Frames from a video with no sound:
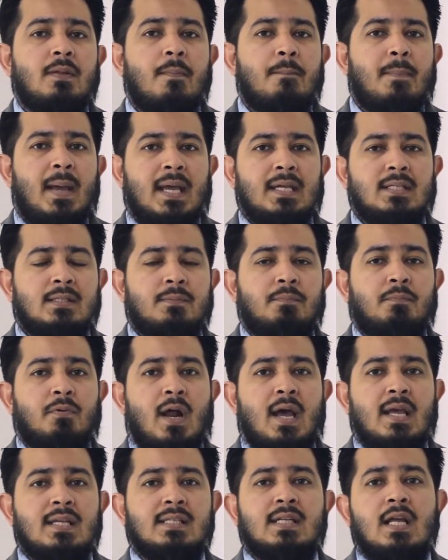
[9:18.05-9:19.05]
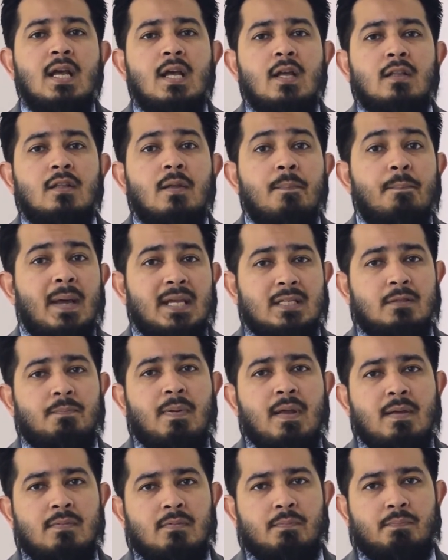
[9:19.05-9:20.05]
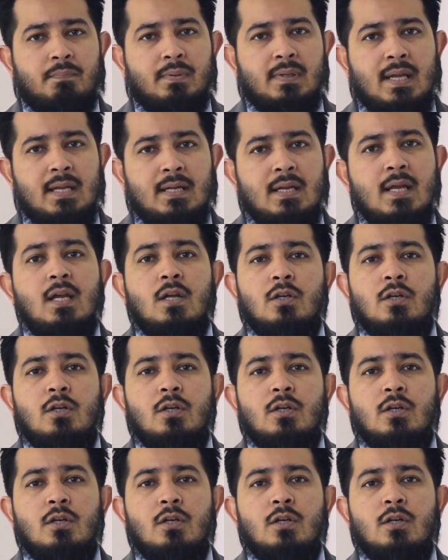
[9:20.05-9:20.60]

the best price, the best payment plan.